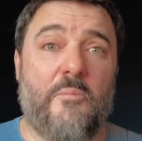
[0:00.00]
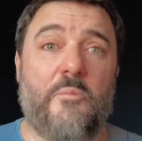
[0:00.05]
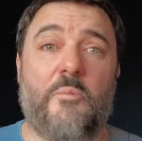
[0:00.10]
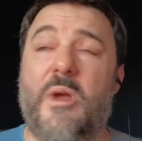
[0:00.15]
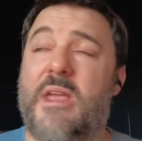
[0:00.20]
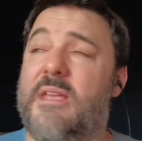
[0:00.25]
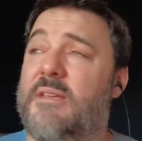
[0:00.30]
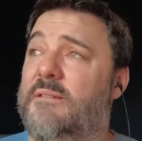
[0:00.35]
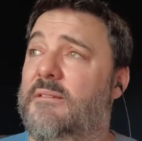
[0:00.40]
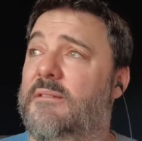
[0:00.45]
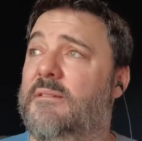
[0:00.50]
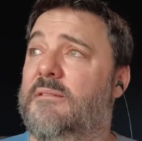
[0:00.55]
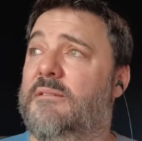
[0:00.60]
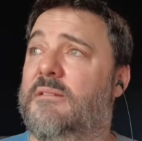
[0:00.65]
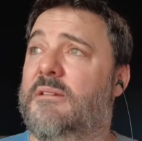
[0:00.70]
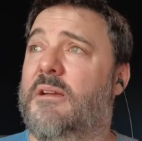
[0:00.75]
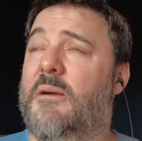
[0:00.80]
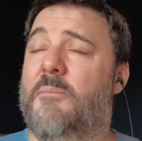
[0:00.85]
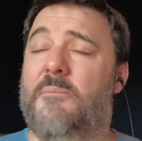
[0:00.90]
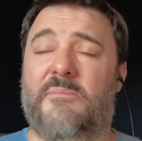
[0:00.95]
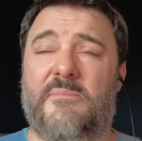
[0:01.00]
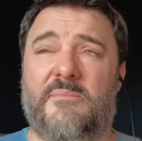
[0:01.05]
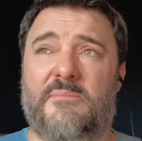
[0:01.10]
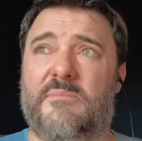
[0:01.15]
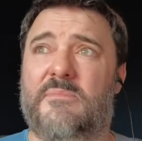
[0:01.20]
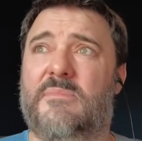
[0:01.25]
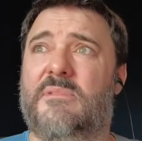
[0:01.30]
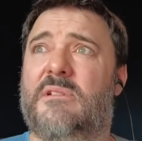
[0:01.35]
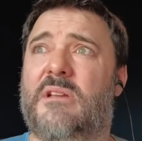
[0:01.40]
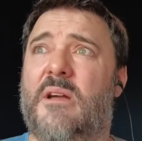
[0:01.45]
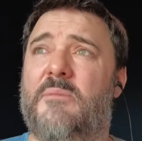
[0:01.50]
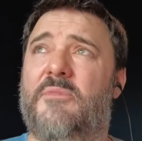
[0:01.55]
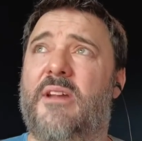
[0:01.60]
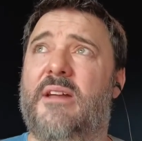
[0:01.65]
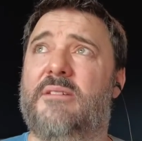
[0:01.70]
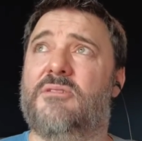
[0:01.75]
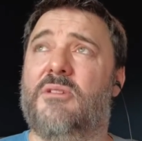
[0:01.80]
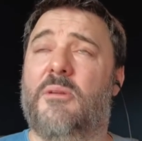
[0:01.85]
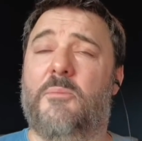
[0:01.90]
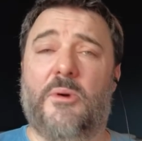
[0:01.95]
we can come
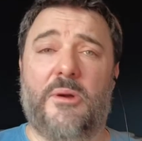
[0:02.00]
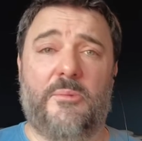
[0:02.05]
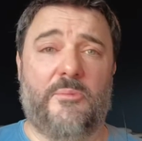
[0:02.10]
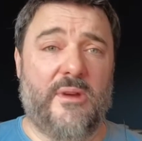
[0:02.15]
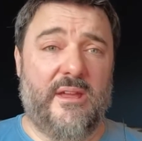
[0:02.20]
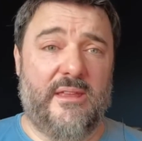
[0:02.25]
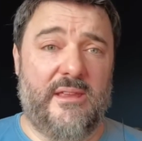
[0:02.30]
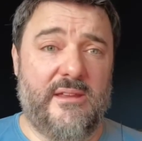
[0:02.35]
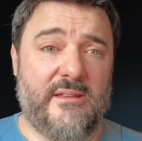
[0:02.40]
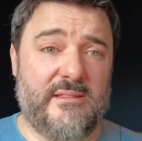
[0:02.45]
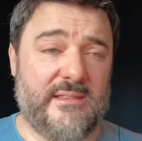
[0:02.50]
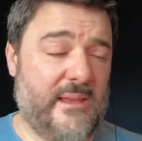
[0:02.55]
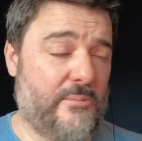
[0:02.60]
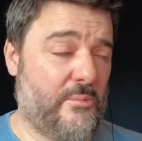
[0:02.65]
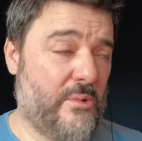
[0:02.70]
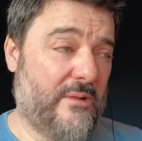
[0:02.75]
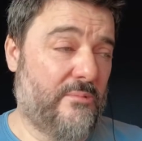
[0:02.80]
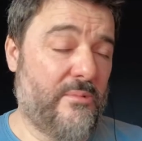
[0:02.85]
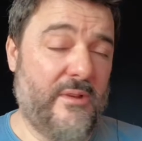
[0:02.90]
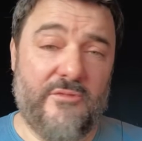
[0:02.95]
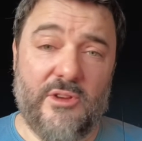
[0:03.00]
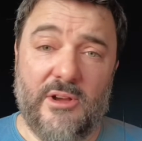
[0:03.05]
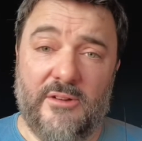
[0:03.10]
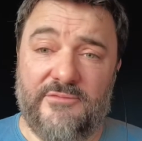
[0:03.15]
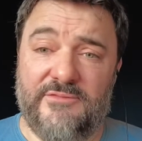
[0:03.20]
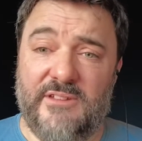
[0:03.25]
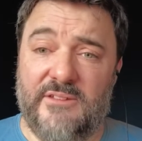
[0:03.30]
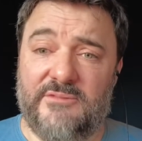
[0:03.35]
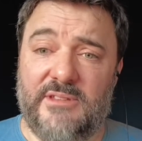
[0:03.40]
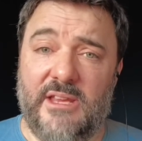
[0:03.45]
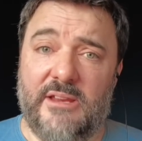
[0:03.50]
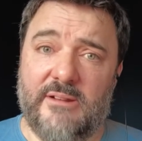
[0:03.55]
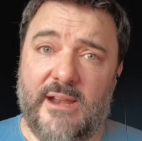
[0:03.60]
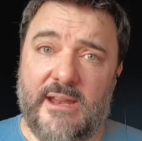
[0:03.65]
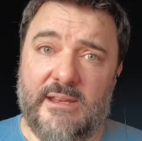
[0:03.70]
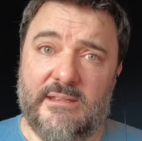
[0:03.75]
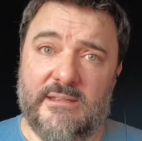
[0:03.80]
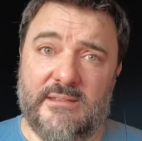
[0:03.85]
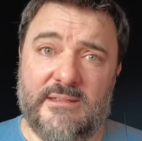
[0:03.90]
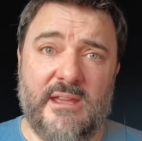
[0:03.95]
around to a point where you can say, well, we've got 50
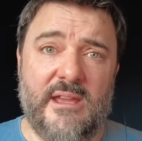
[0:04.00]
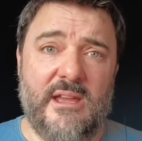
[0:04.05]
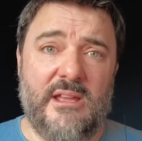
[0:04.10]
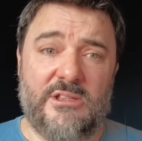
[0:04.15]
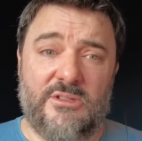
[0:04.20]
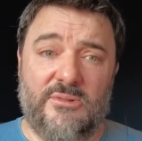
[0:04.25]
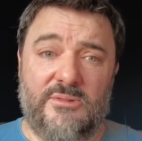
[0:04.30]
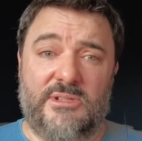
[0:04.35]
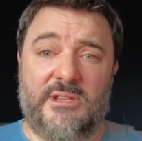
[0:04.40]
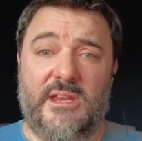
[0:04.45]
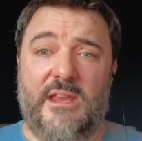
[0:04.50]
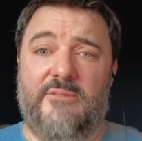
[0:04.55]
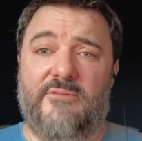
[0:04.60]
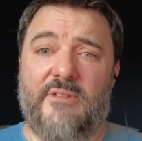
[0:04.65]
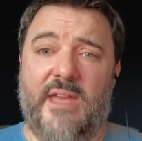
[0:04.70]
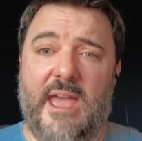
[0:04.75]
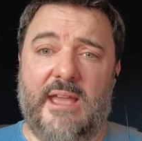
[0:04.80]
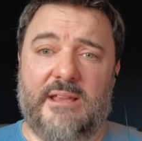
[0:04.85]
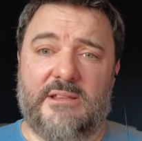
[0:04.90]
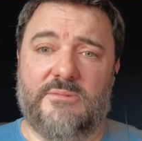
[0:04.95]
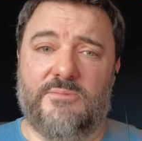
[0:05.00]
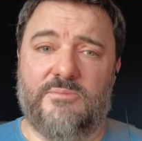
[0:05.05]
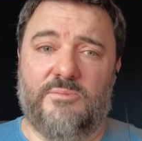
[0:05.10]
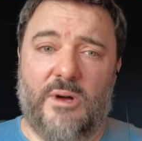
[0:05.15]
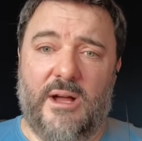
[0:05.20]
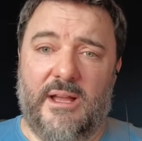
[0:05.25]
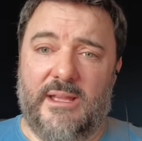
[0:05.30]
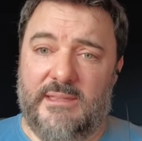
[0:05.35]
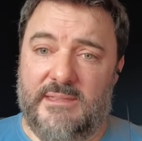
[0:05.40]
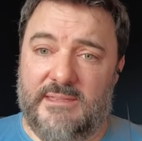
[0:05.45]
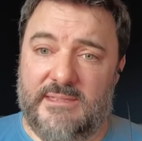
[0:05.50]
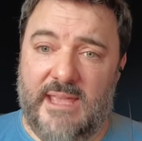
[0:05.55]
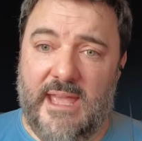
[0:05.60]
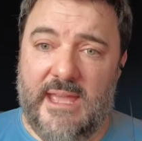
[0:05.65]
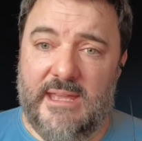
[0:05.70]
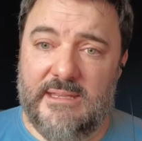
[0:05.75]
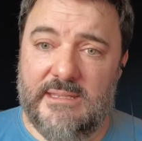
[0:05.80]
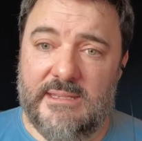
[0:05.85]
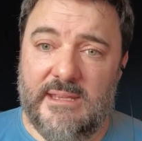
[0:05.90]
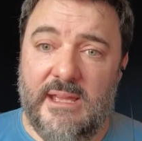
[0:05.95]
grand to achieve X, Y, and
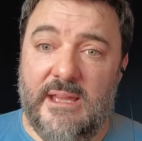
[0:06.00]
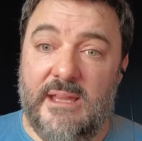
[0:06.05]
Z.